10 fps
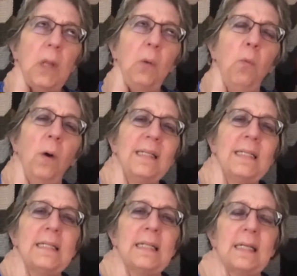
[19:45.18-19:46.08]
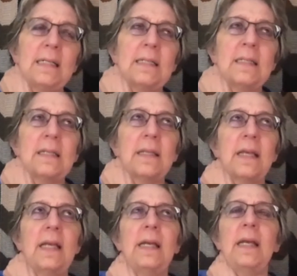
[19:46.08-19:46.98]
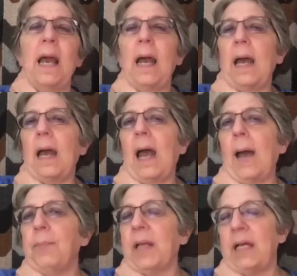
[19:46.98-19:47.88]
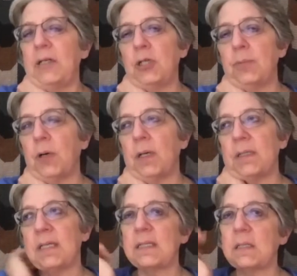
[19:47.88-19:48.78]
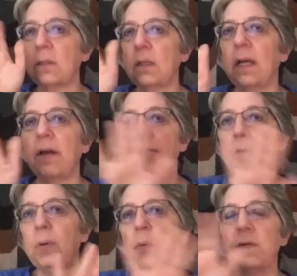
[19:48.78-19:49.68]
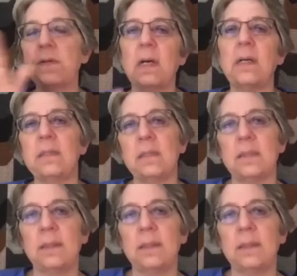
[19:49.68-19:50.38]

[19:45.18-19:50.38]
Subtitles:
What does the application process look like from both sides?